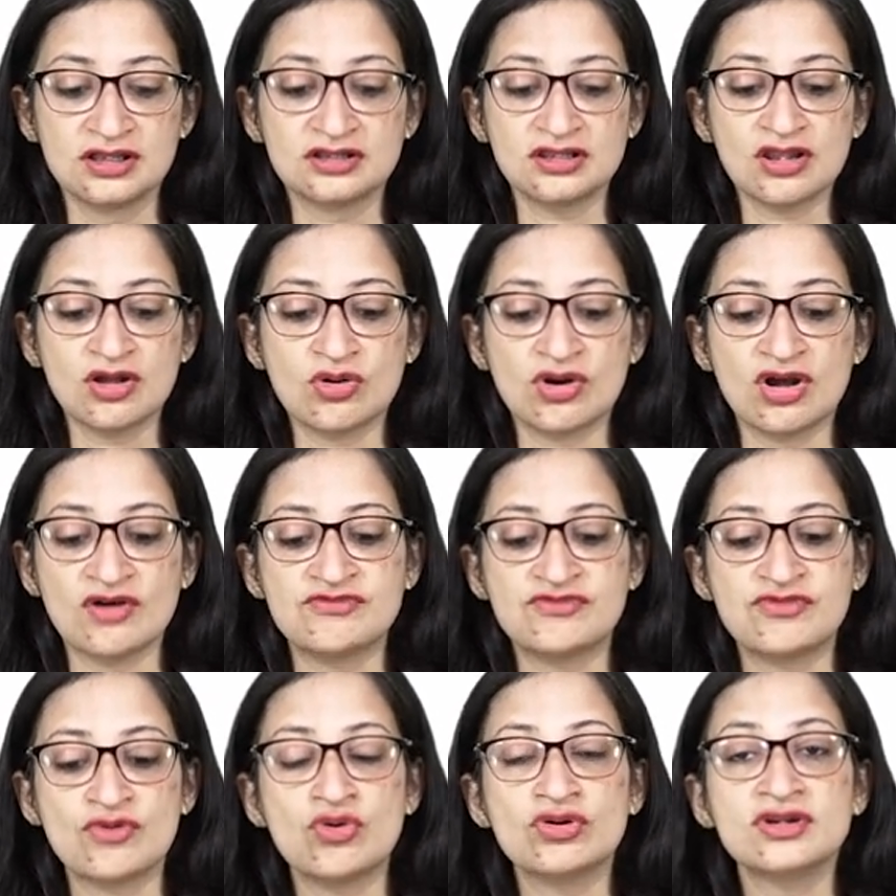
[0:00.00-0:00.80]
Now,
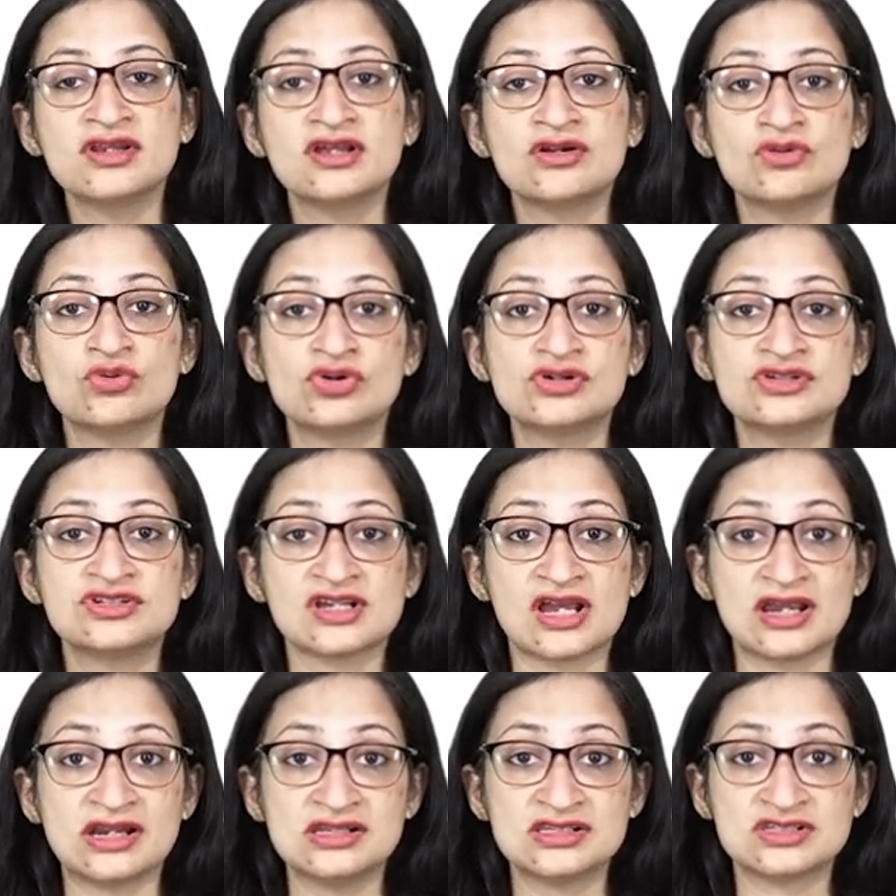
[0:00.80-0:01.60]
a 4 year old
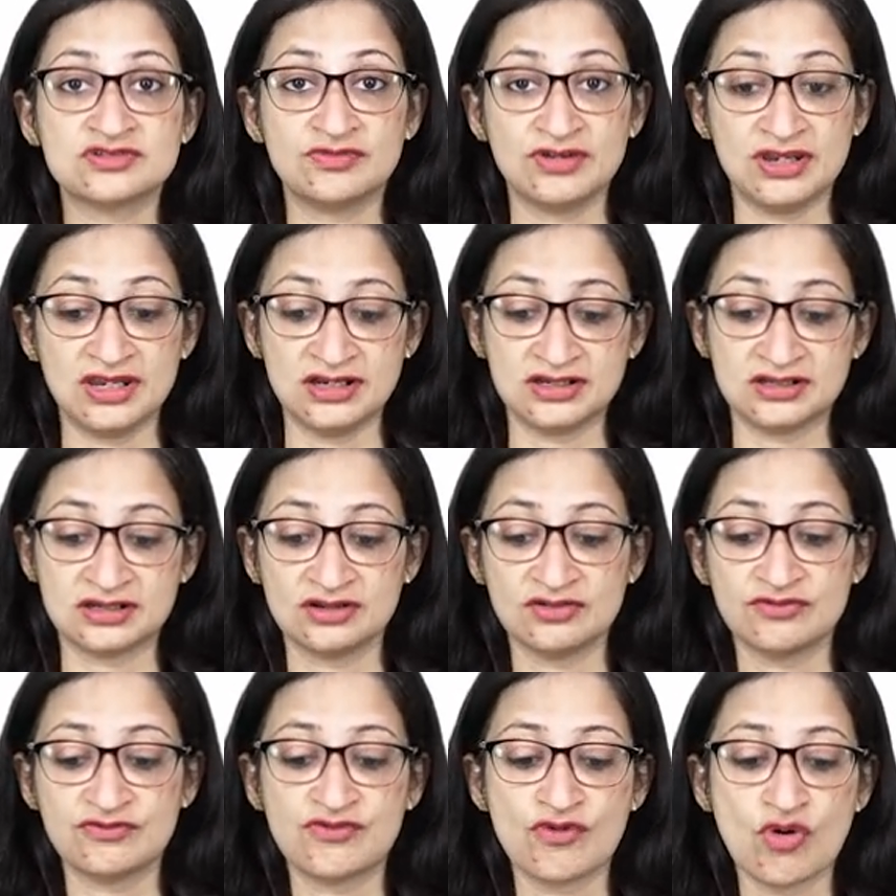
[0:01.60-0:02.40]
child's weight
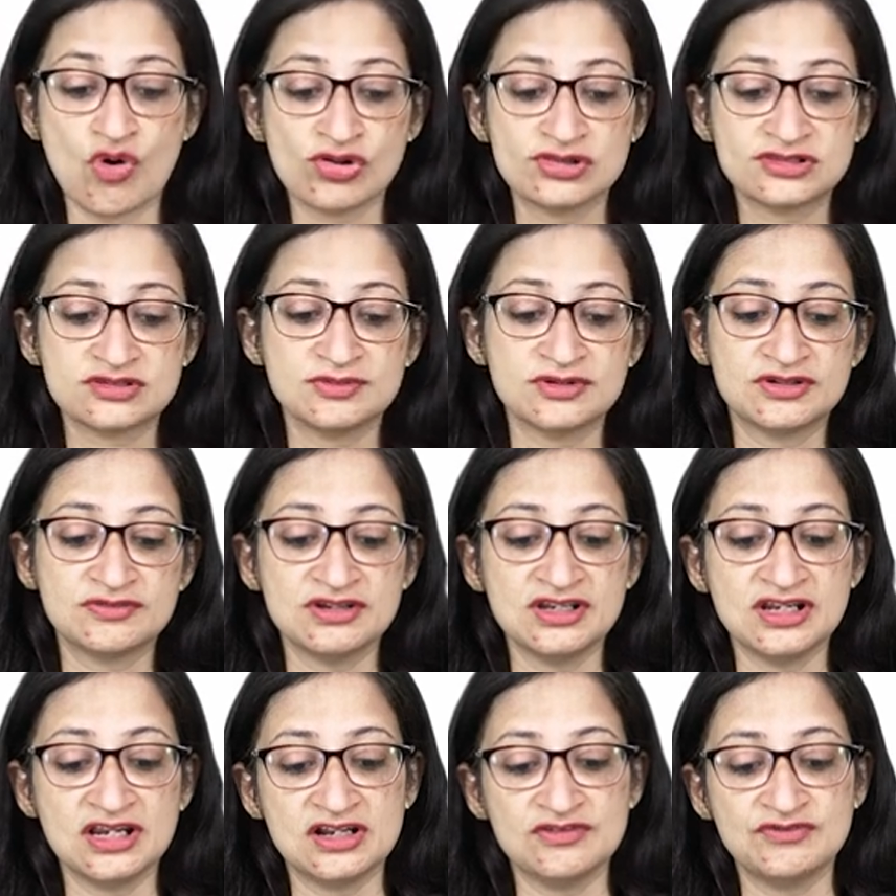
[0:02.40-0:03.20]
falls
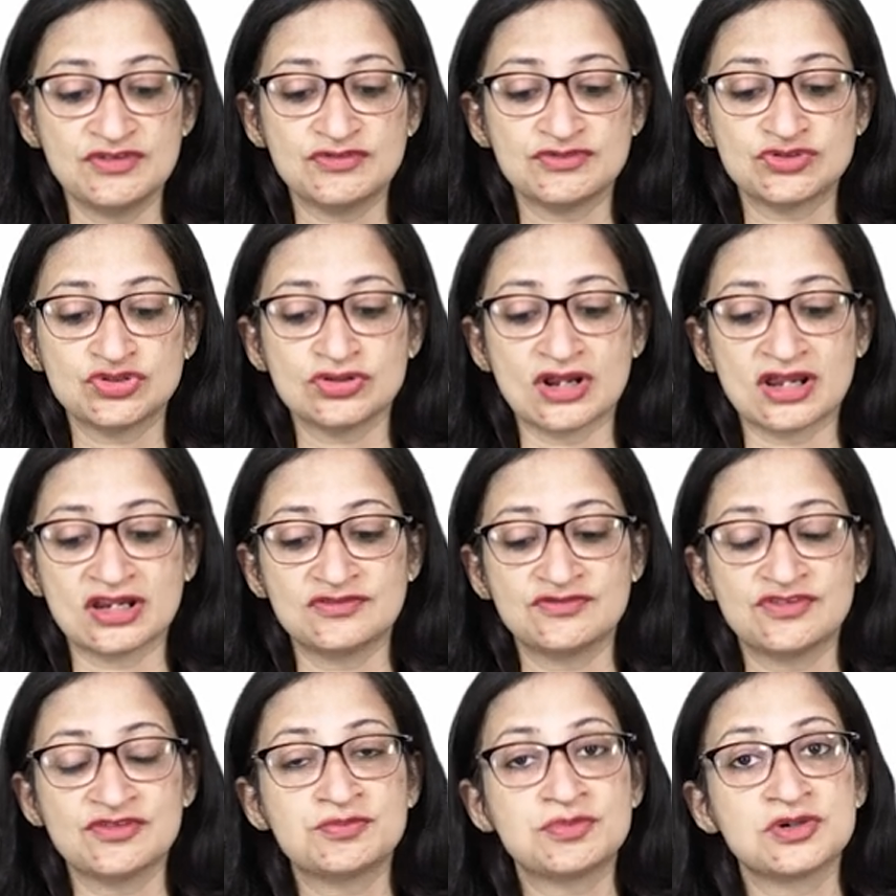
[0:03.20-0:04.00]
between 85th to
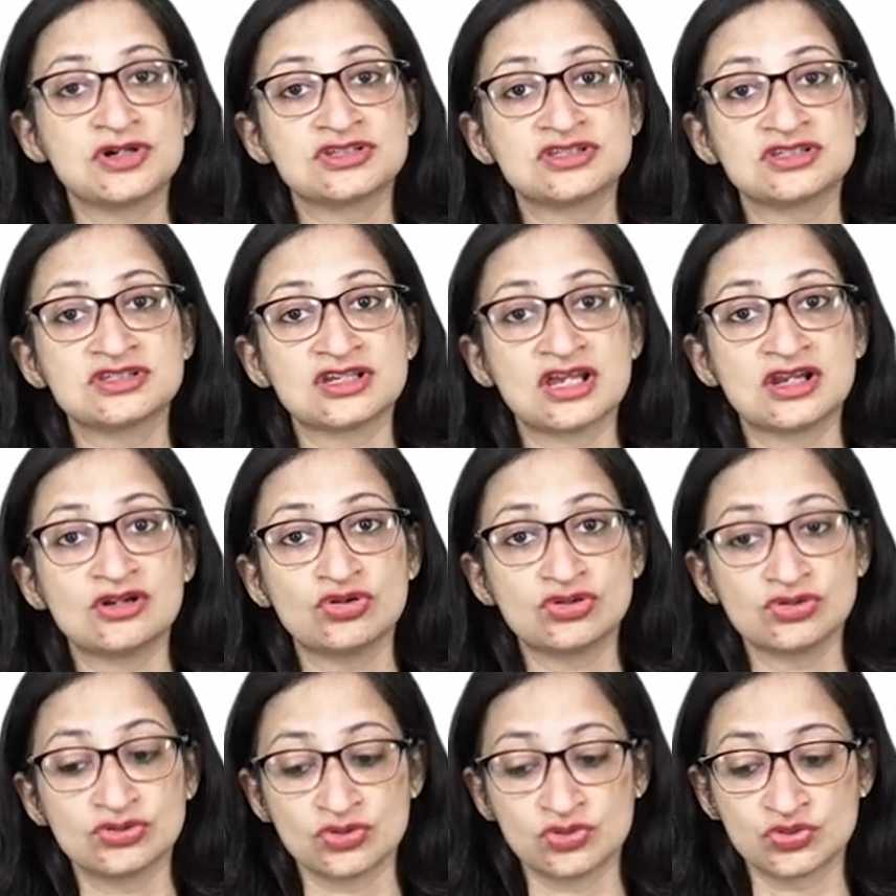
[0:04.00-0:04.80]
95th percentile
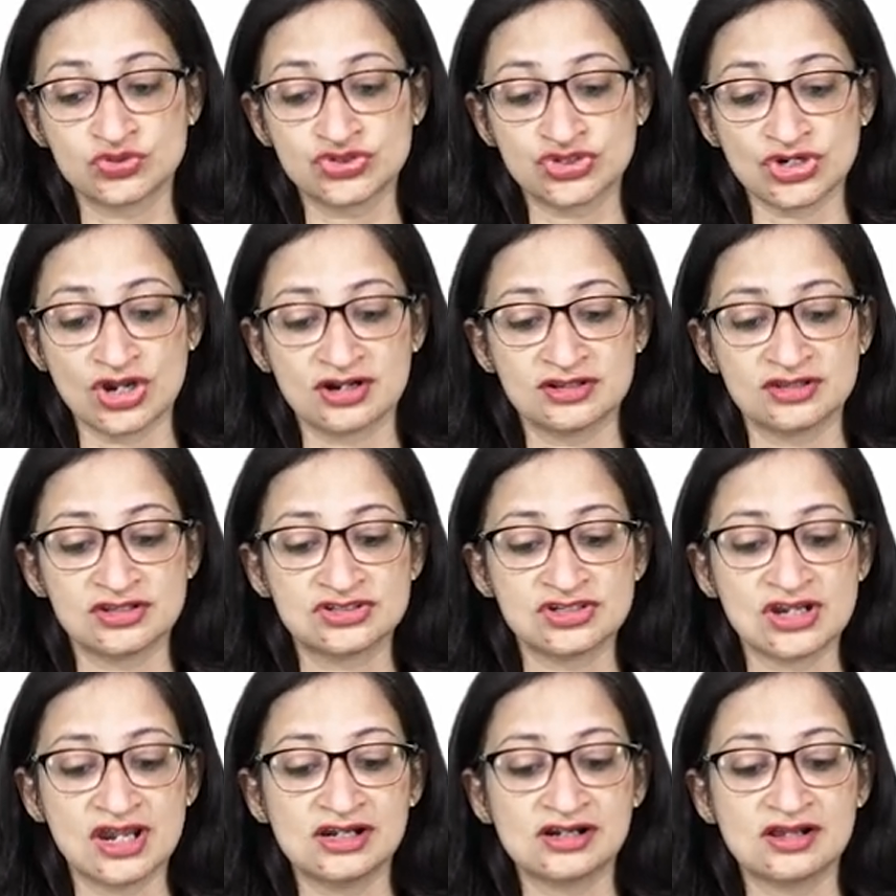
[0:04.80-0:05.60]
on growth chart, the
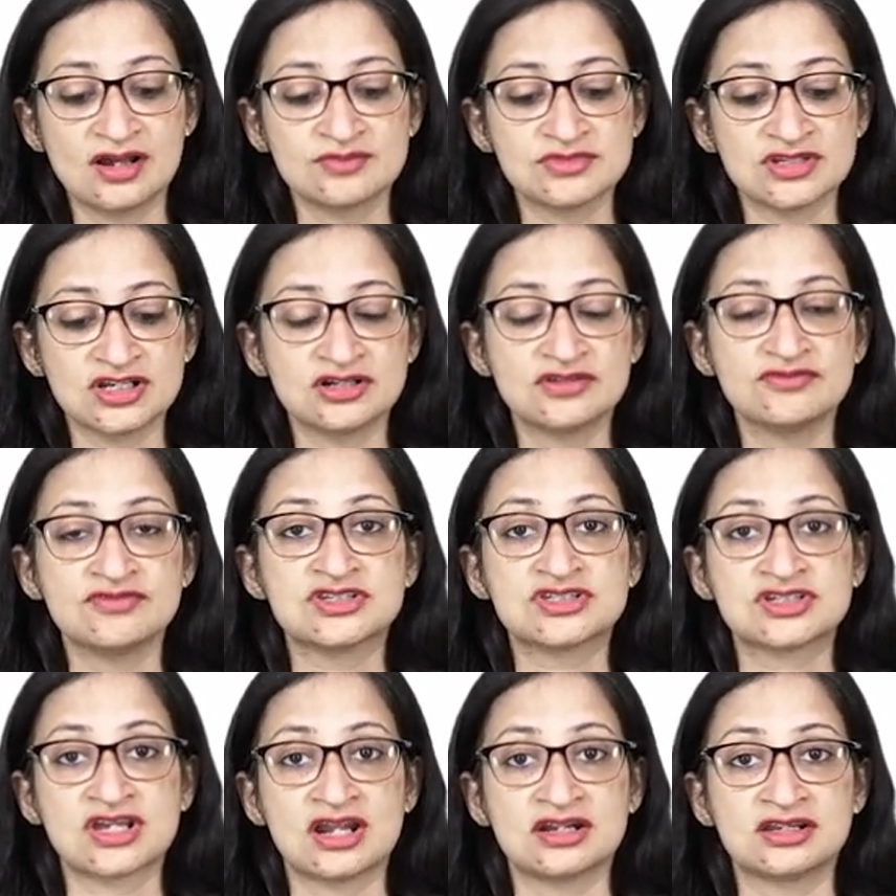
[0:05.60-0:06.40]
child comes under
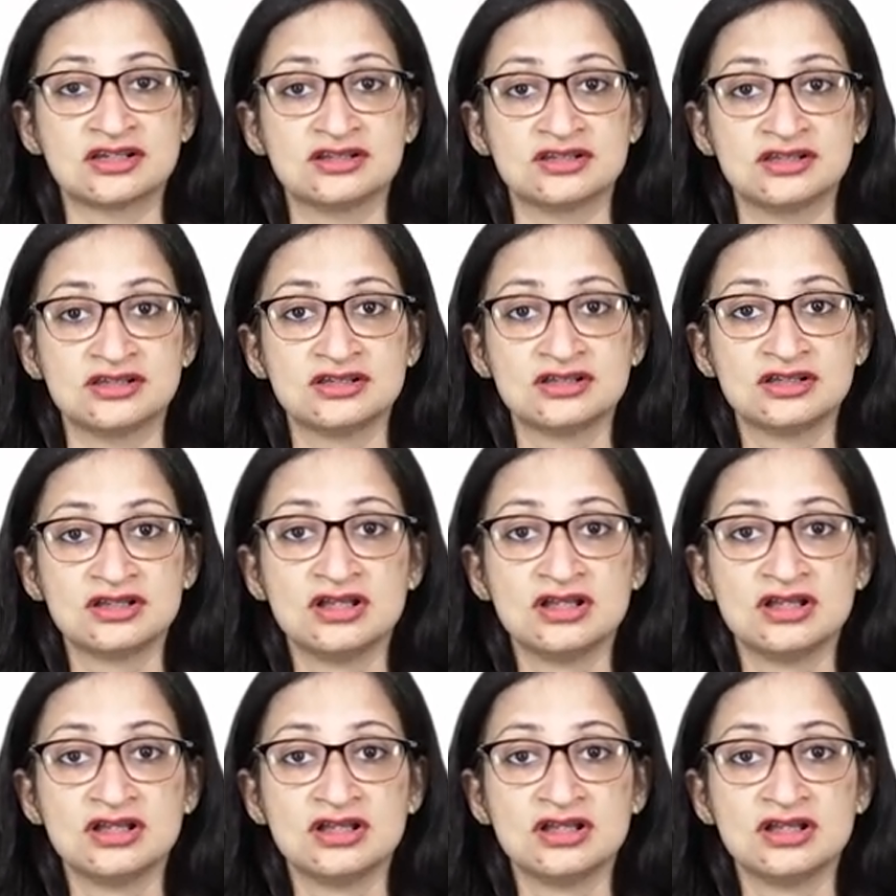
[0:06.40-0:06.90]
which category?